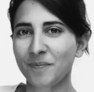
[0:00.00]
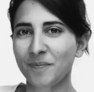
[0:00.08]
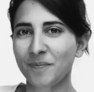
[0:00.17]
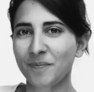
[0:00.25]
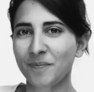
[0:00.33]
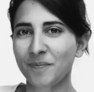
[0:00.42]

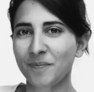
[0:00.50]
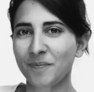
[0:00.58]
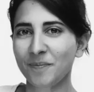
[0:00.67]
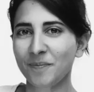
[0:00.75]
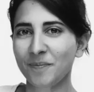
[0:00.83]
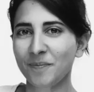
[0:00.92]

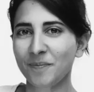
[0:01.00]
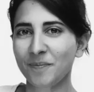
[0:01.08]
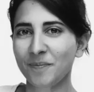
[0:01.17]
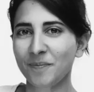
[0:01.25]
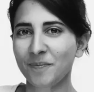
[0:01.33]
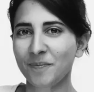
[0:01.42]

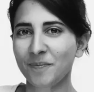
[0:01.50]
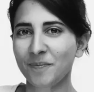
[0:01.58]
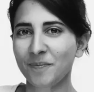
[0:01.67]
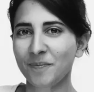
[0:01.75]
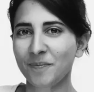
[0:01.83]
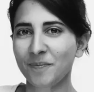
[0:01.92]

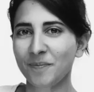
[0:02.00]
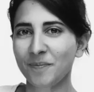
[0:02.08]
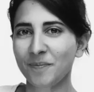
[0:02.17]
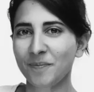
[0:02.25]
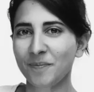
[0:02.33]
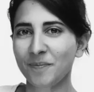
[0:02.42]

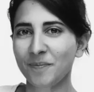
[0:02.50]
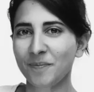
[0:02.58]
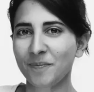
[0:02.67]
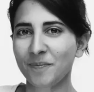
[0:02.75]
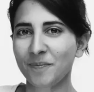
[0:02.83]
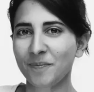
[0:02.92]

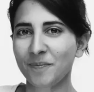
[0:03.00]
The face doesn't move, so there is nothing to read.